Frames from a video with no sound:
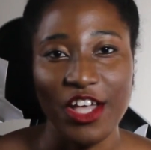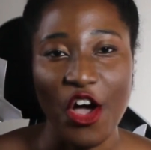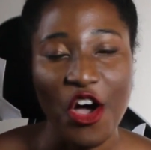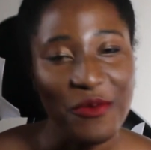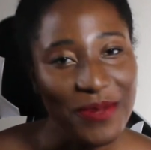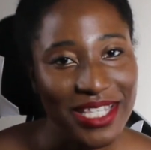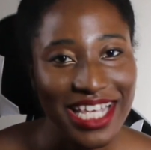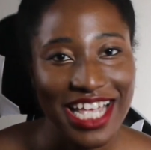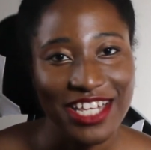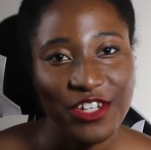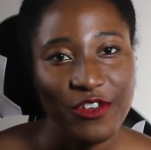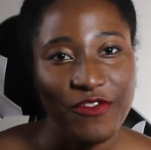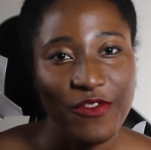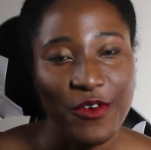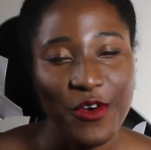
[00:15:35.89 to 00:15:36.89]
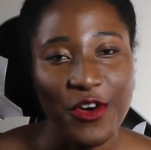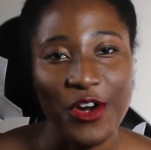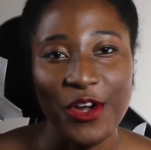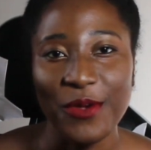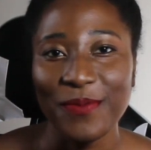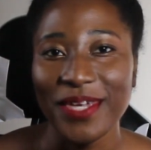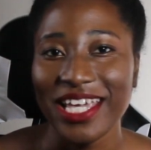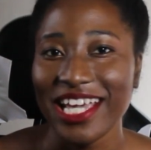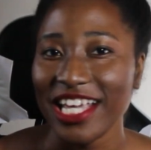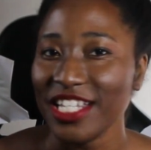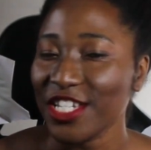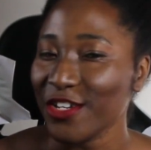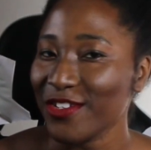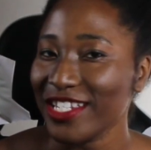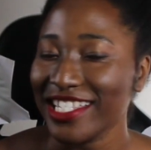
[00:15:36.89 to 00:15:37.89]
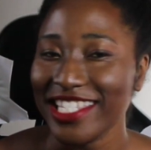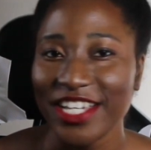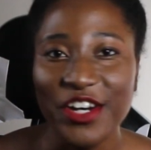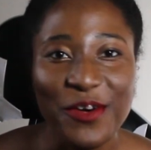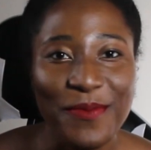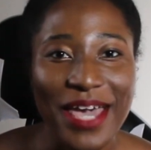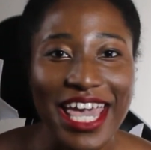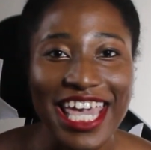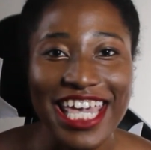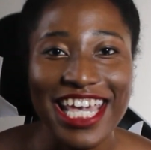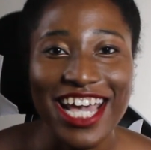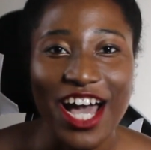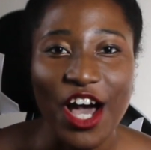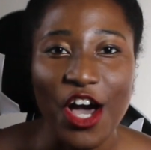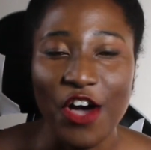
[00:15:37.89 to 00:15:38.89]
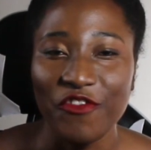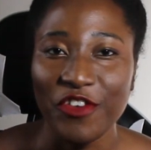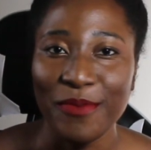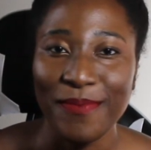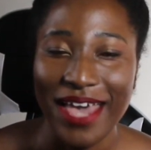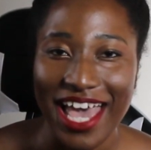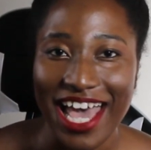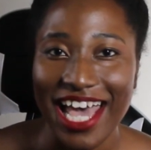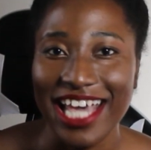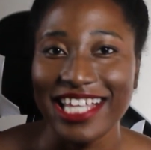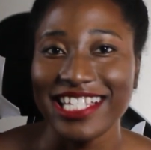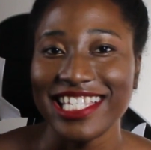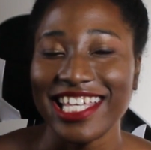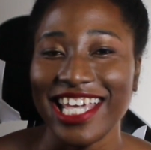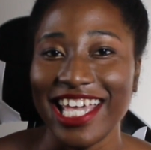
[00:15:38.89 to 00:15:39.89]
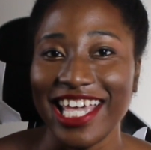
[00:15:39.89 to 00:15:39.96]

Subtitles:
all potential for because you're still paying off past